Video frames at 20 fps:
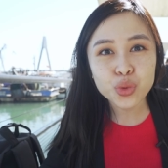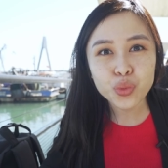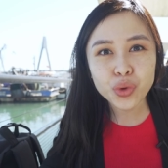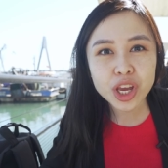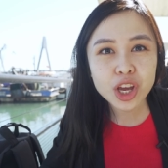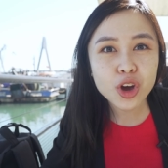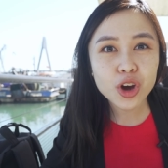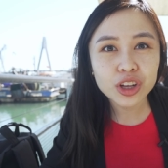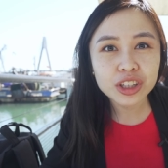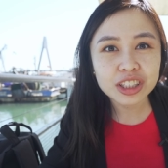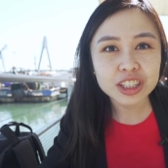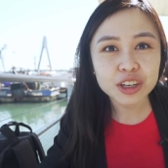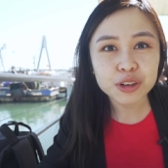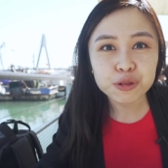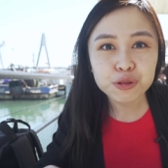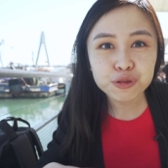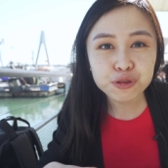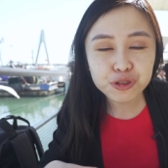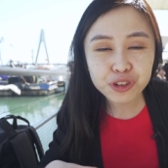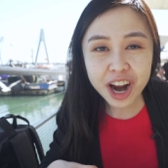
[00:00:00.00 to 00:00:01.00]
we got the
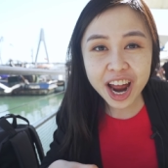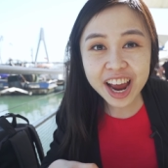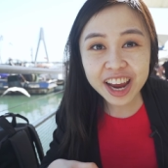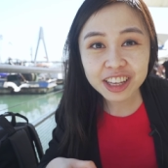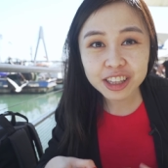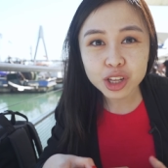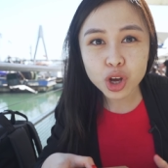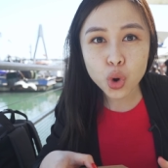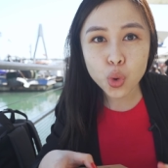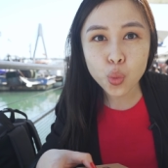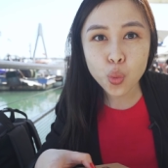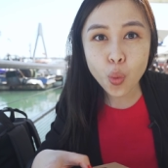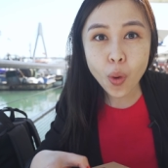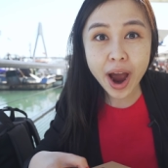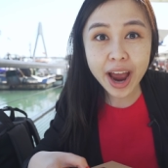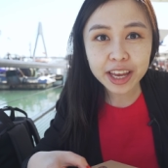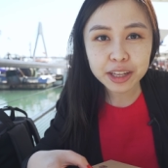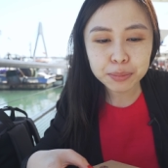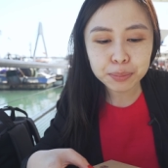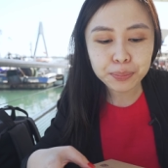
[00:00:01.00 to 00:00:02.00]
fried
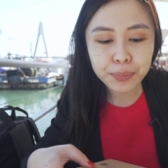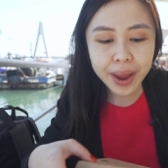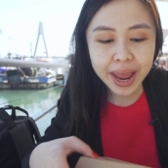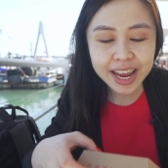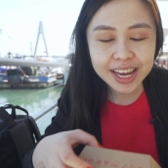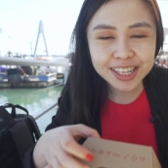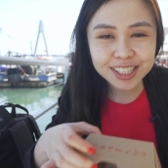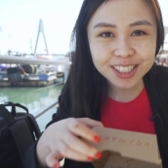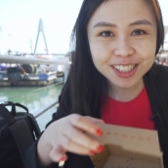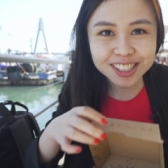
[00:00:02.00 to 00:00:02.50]
white bait.